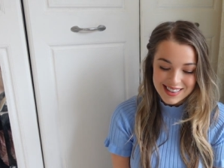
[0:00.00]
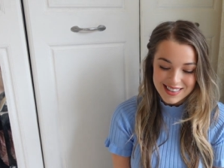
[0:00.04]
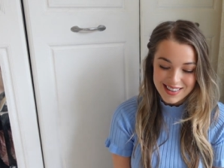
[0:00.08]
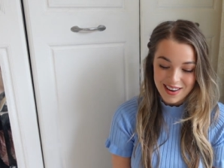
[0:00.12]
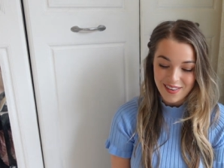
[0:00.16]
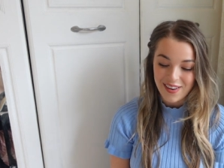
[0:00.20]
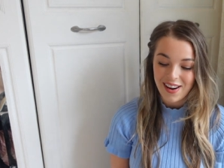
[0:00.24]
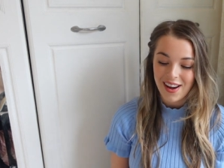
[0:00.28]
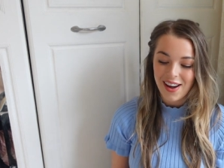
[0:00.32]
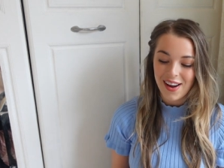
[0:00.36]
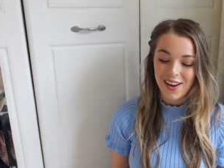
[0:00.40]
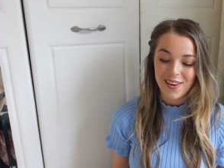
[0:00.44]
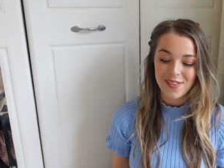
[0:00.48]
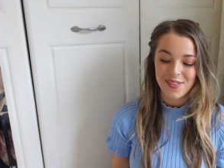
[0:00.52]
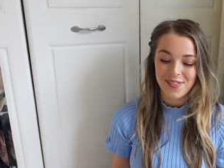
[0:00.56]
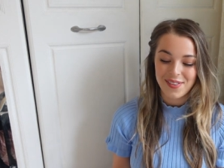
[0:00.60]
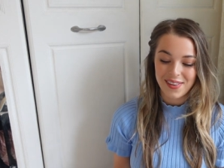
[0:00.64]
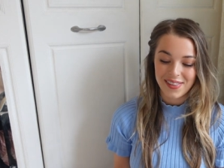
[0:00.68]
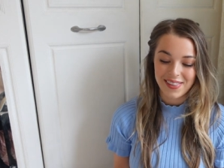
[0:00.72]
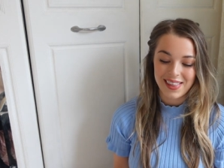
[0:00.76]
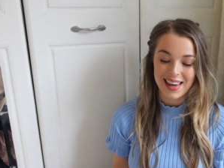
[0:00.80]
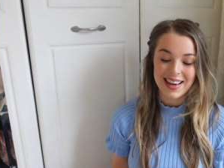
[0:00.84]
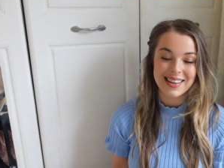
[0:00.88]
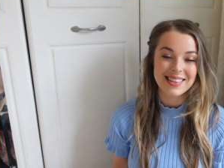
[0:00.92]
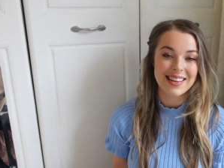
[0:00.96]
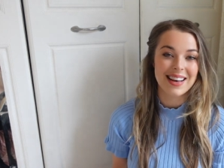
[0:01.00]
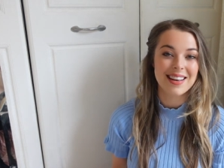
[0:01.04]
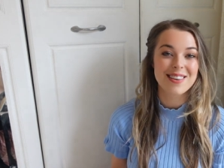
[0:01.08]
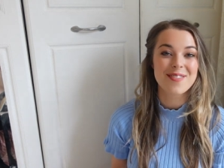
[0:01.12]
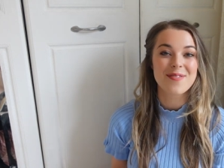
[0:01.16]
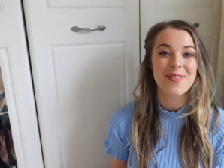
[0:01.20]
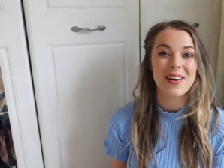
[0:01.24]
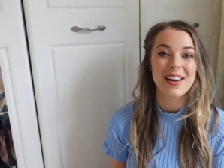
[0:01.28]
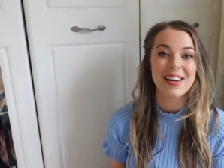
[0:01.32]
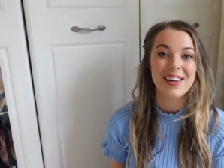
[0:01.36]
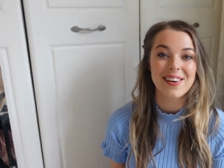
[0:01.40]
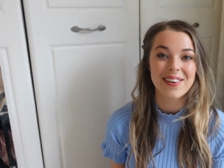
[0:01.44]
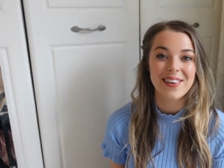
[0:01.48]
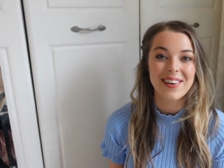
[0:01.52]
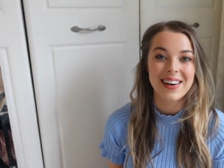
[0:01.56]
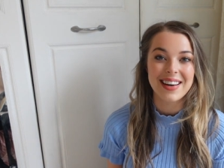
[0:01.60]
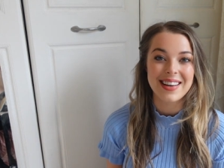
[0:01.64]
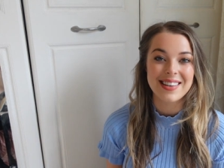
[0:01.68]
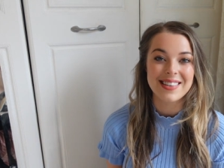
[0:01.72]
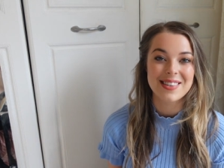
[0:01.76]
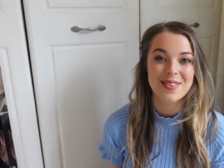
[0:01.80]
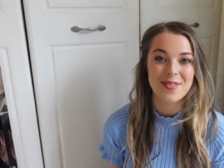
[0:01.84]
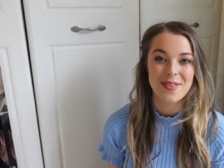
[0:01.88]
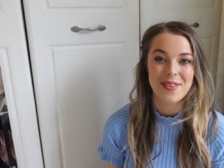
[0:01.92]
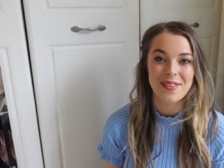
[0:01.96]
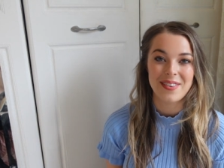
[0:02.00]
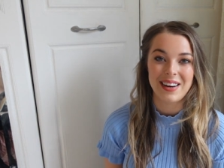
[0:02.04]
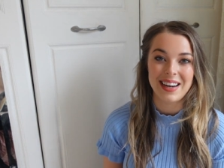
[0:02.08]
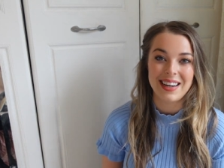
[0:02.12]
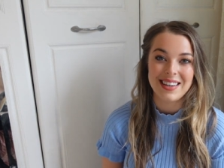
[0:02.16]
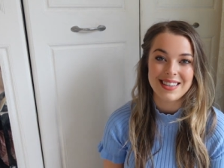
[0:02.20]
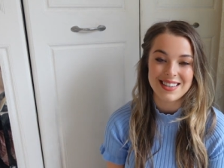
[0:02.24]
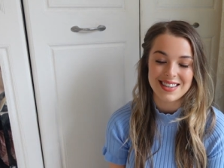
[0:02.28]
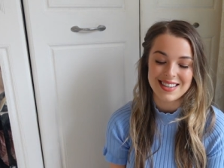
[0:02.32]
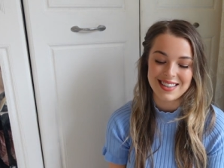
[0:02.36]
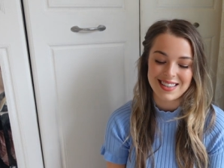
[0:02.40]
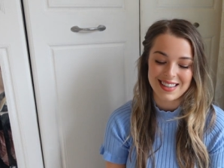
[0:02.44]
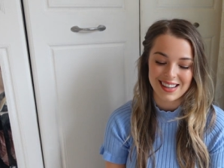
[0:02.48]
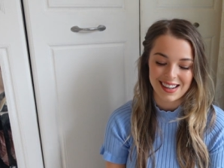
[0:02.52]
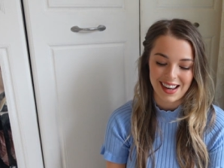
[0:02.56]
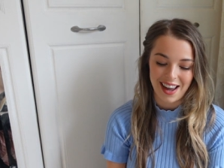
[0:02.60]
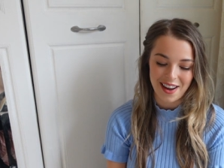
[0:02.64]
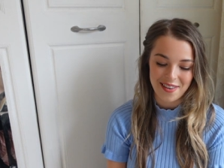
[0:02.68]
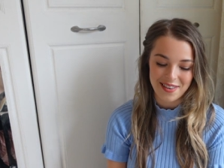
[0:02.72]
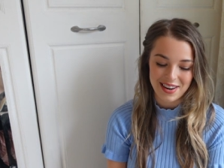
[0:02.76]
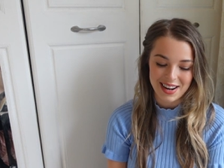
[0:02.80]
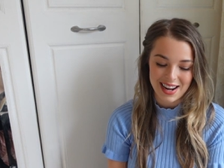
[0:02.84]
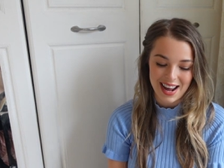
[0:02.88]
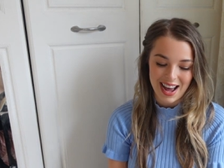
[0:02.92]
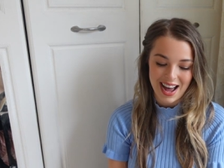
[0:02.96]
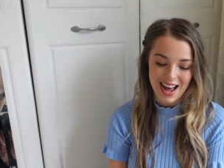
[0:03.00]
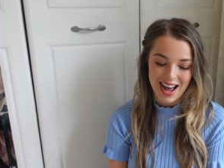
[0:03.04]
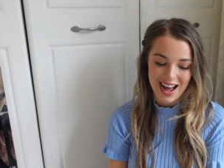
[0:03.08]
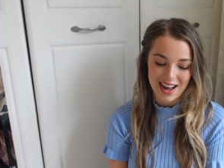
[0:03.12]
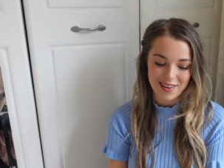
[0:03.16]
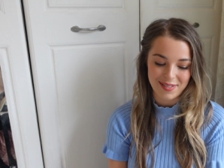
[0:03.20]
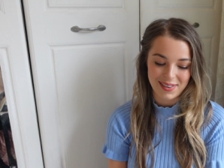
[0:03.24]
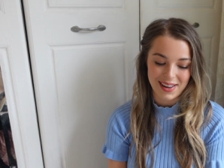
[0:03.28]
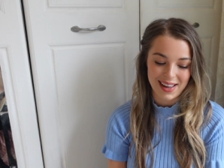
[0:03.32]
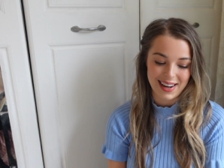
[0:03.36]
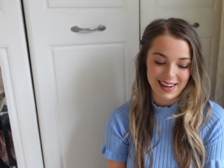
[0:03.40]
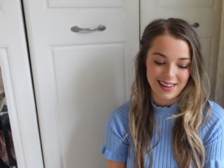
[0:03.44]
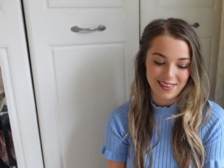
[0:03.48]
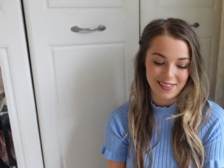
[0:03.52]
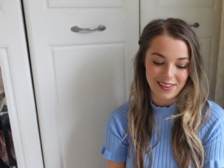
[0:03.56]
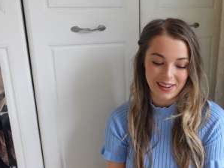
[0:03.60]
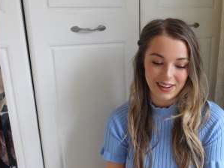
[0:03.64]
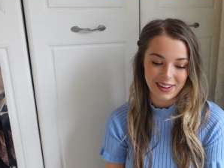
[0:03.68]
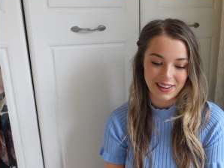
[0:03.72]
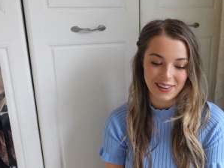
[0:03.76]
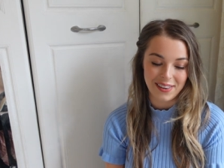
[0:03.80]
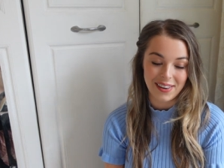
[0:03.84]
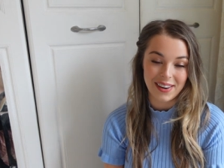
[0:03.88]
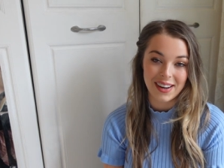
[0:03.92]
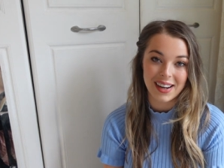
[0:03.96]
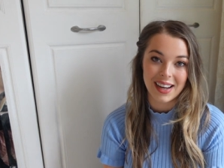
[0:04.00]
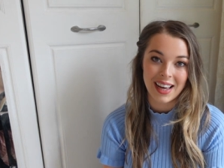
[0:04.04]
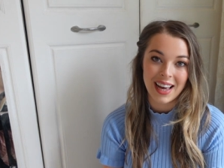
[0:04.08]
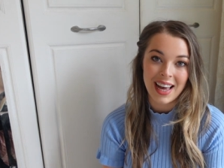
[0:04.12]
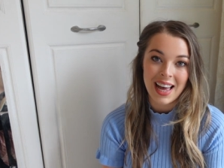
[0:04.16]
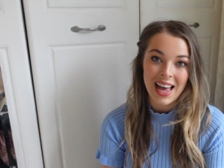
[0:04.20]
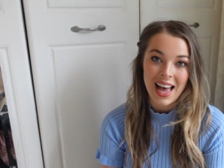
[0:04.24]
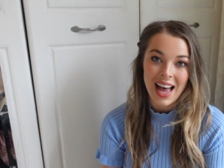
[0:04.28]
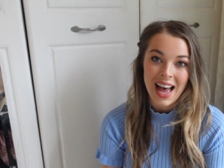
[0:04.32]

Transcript: So I hope this has been your inspiration to go and have a little look.